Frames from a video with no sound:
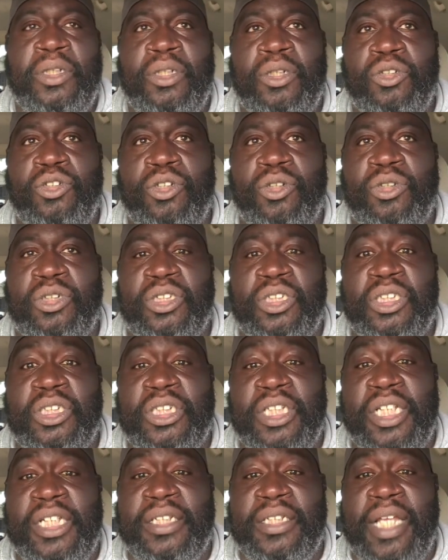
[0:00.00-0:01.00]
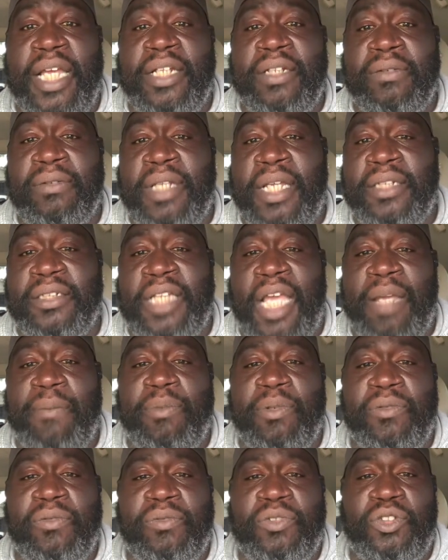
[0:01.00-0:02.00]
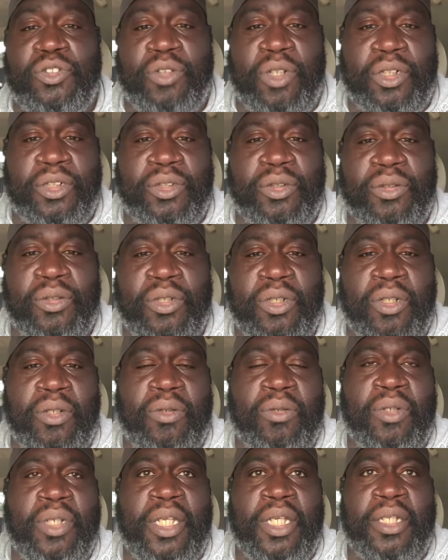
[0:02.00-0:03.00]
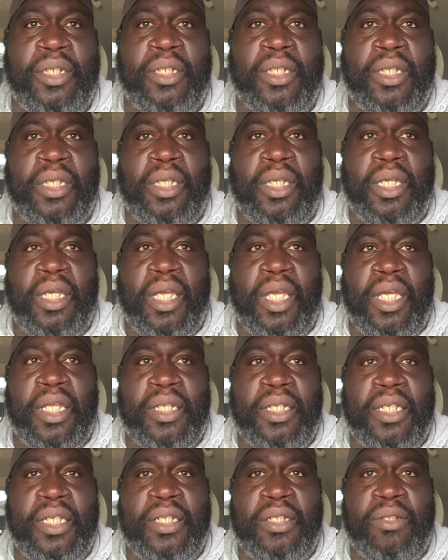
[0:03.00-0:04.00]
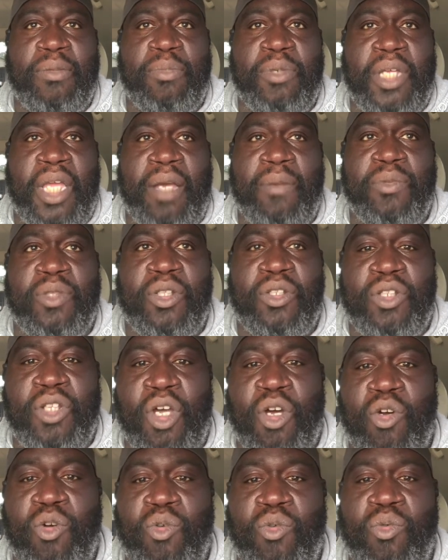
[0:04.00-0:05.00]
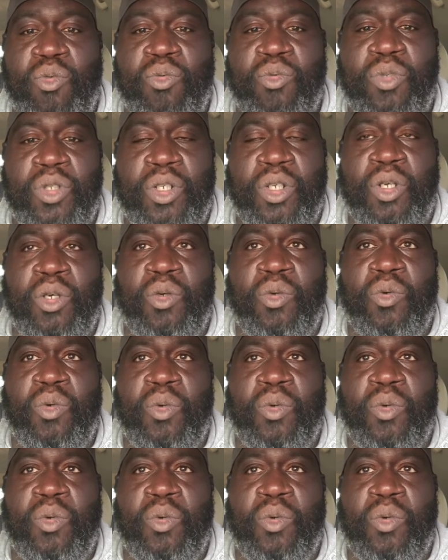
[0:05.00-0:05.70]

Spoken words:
Children just need that type of structure, you know, and need to be able to know, you know,